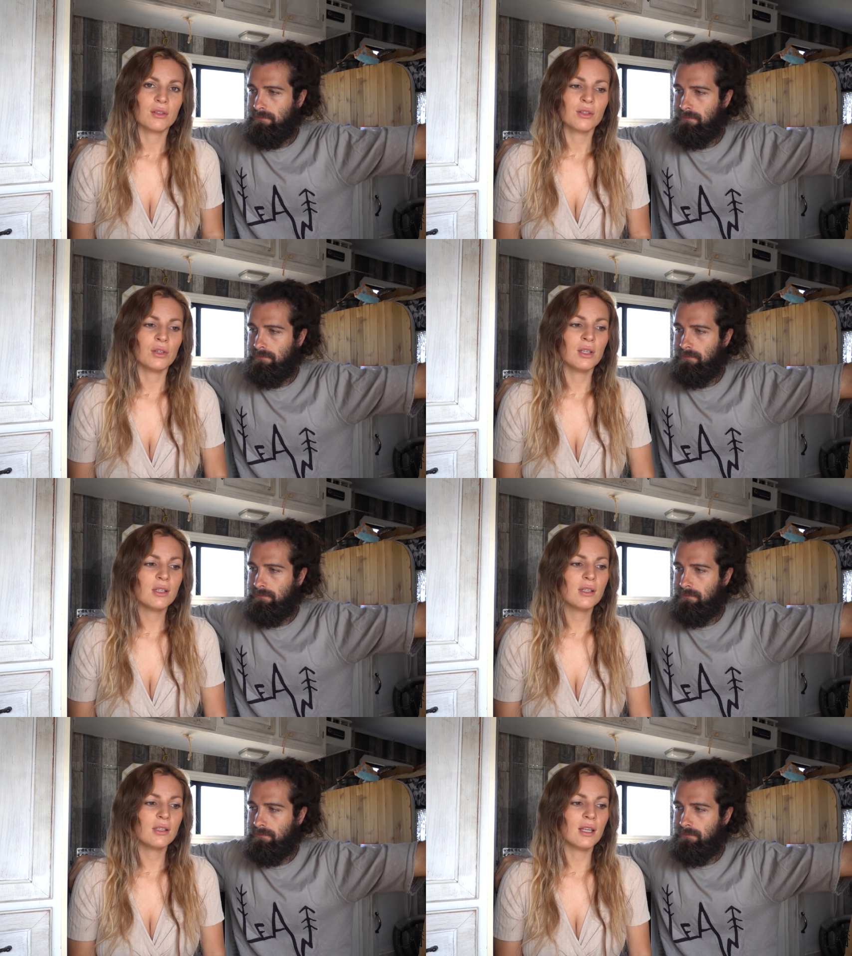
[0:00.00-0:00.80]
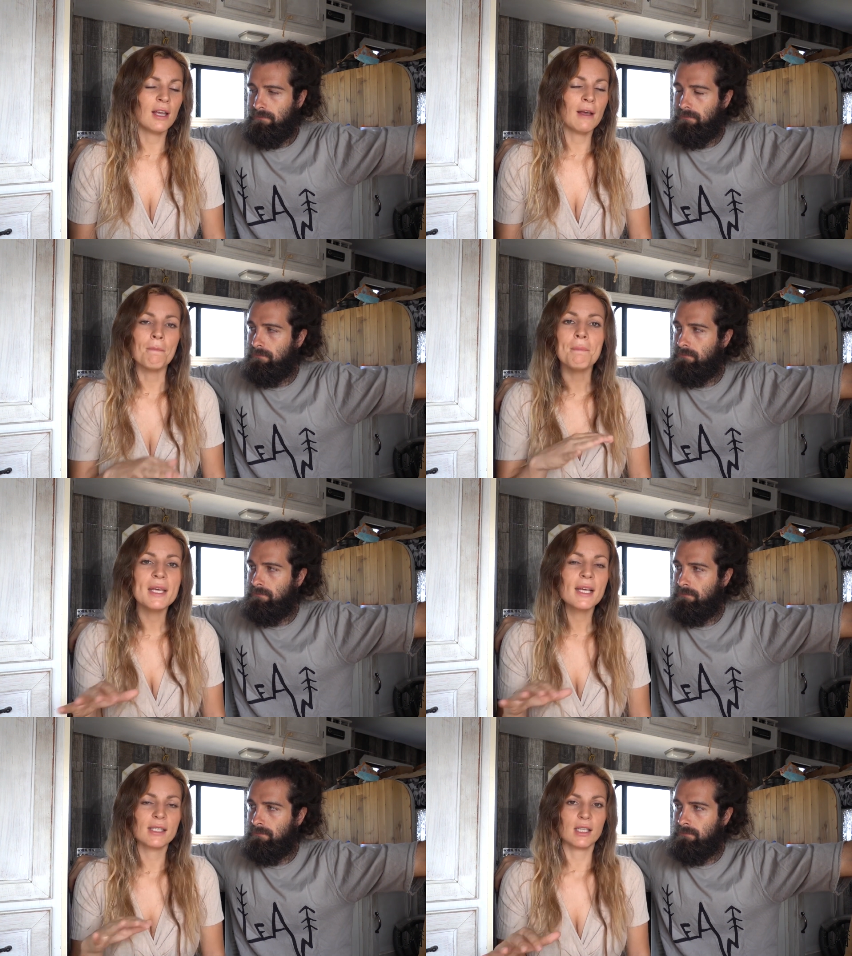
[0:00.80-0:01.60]
Speaker 1: So this is the
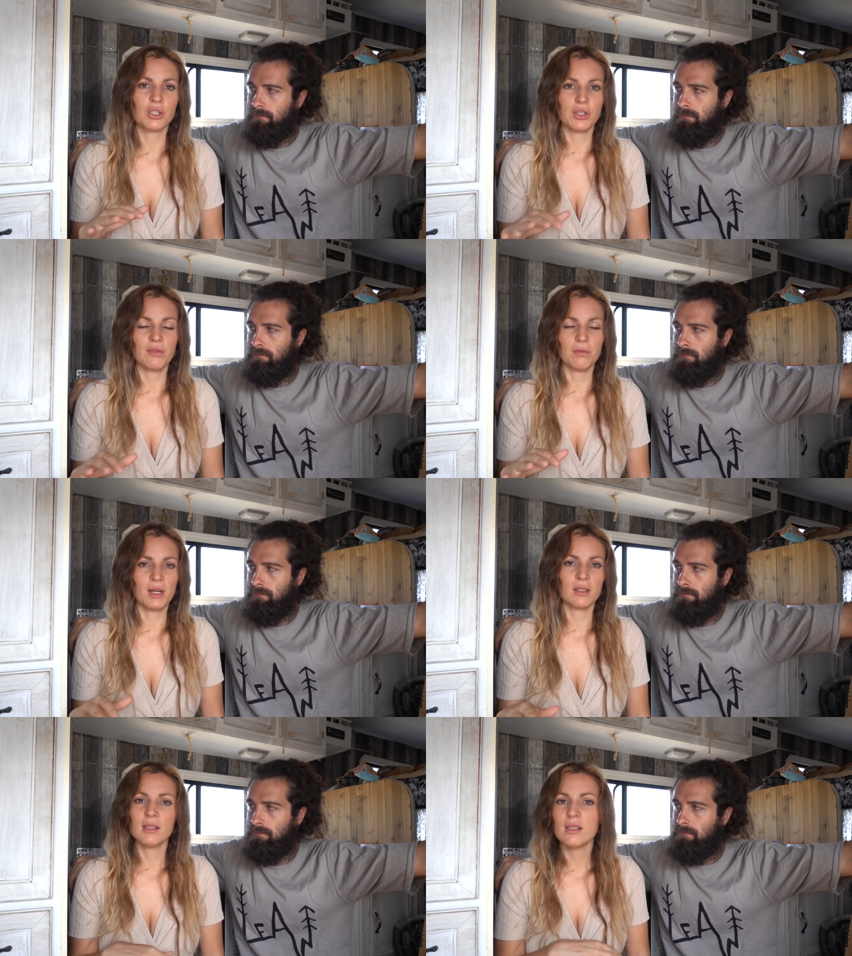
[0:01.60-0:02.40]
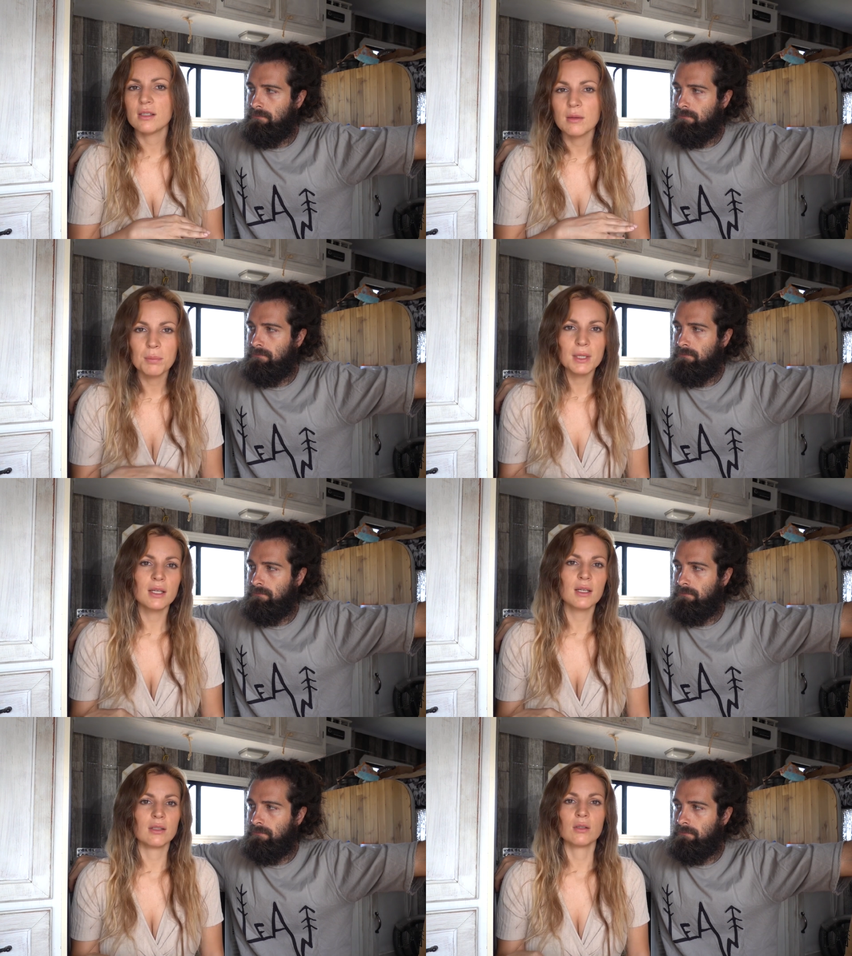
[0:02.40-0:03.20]
biggest achievement. This is the
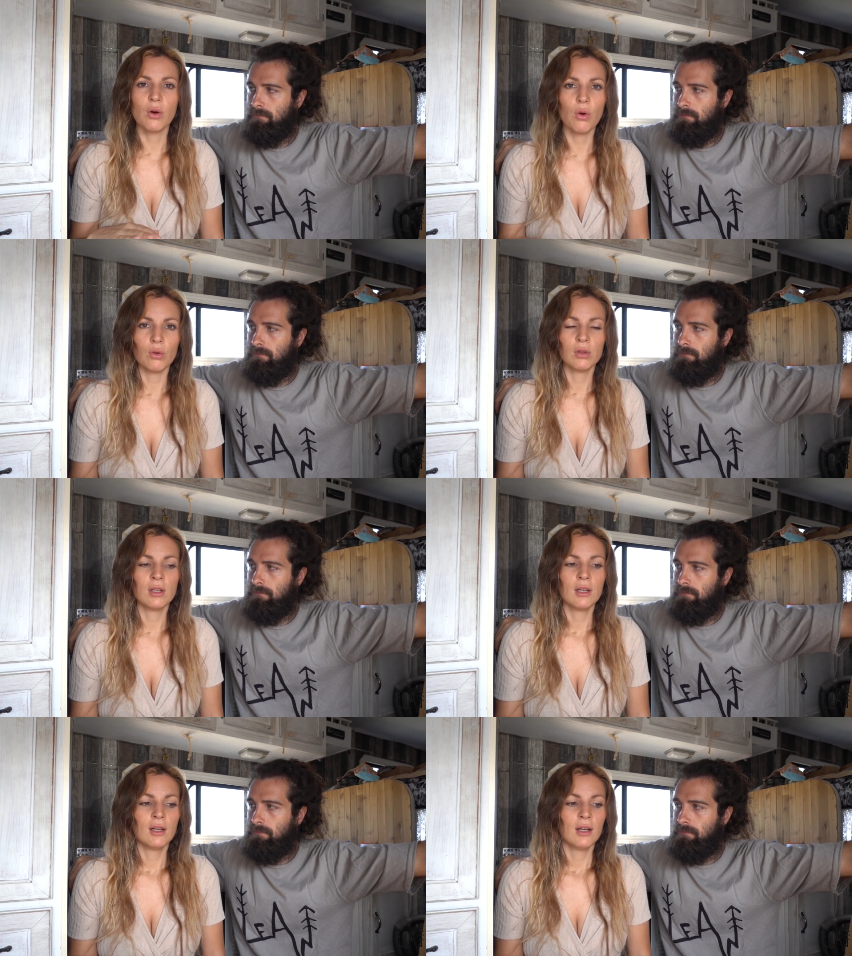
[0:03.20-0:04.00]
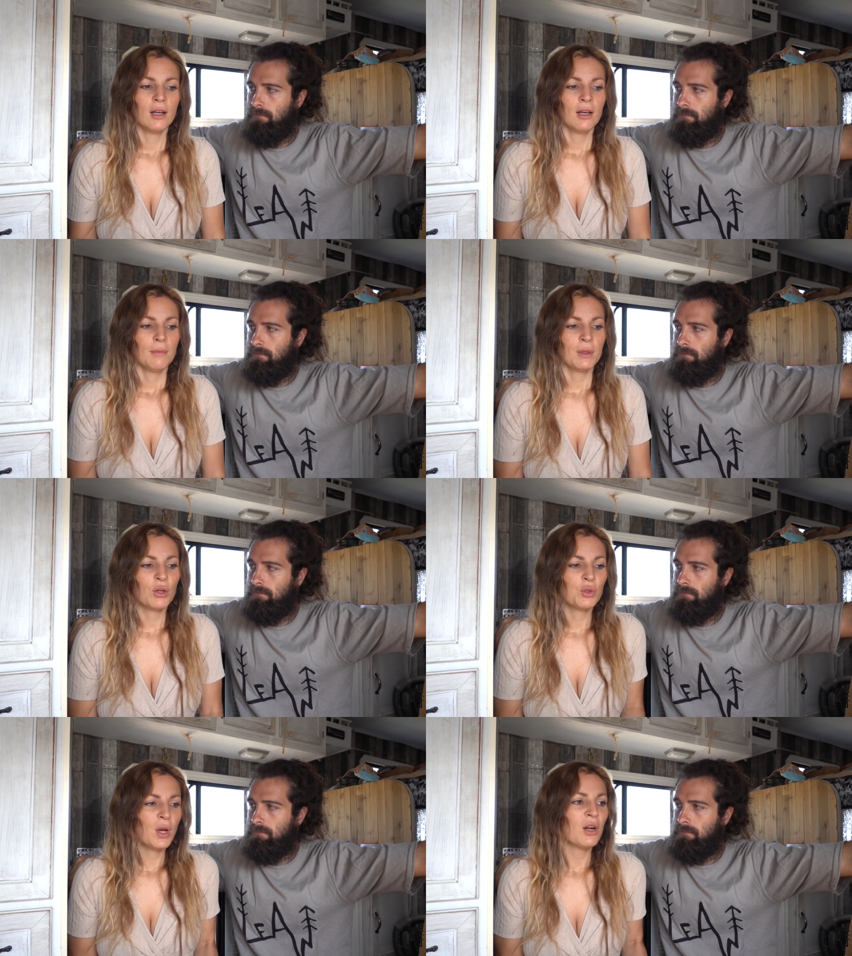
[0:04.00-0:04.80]
biggest goal,
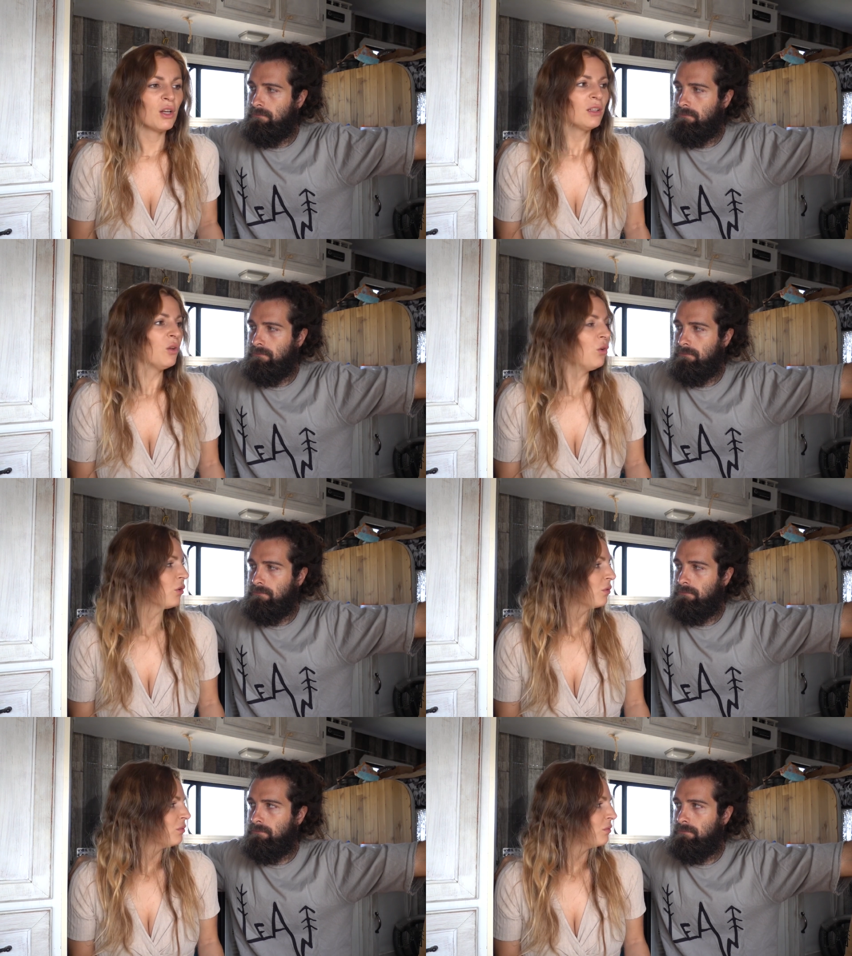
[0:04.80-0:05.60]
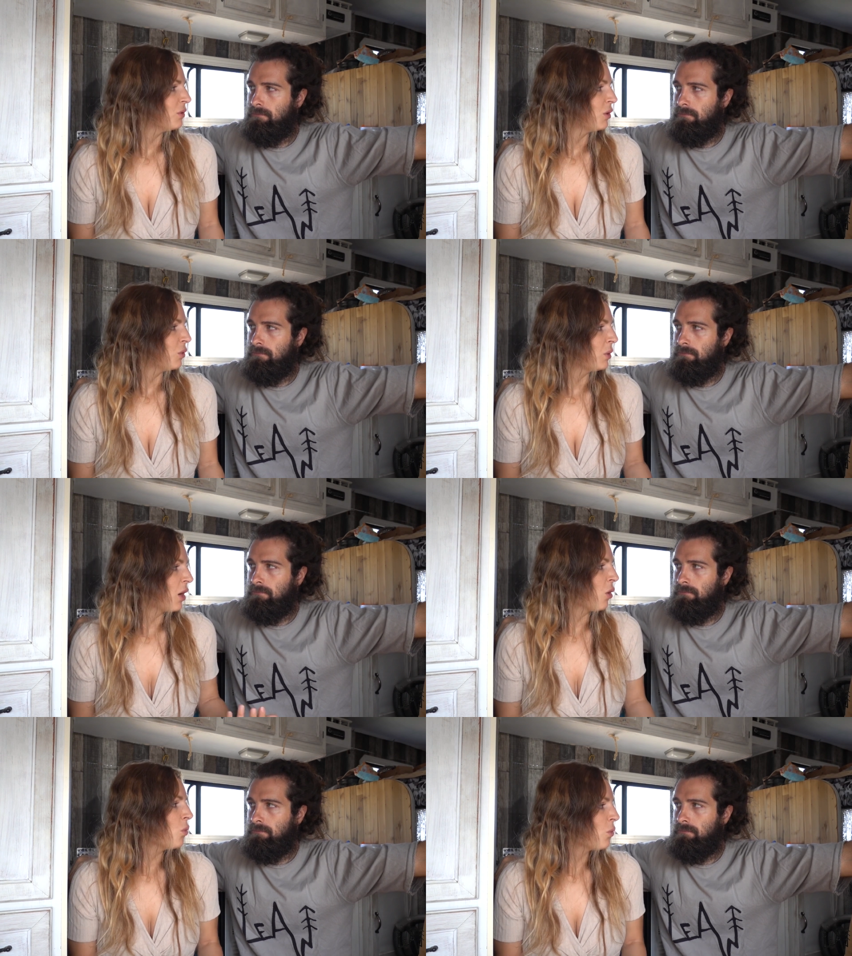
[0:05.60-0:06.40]
because we are not alone. We are
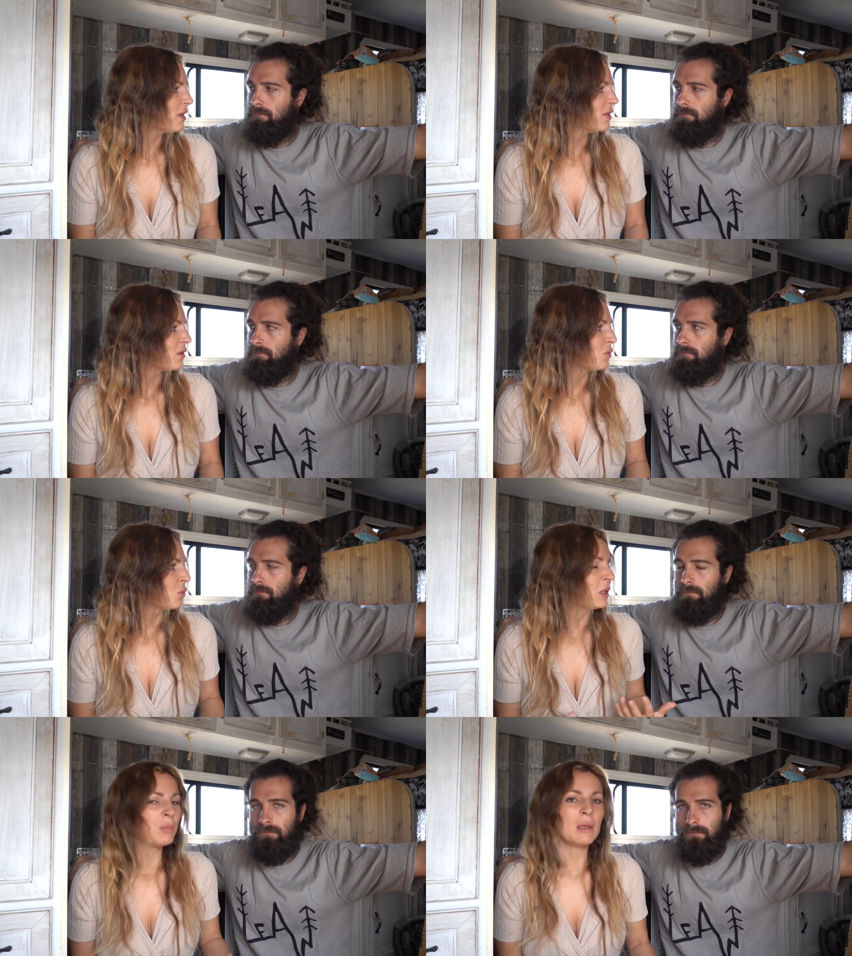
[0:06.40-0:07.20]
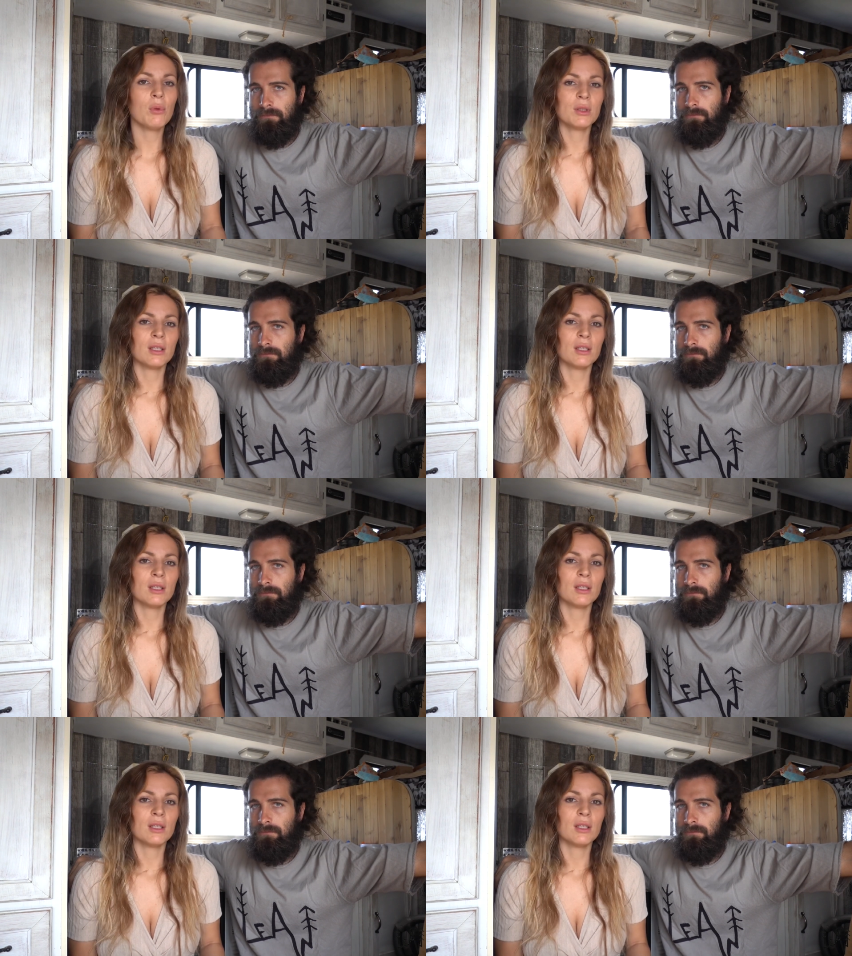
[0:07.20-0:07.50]
always with people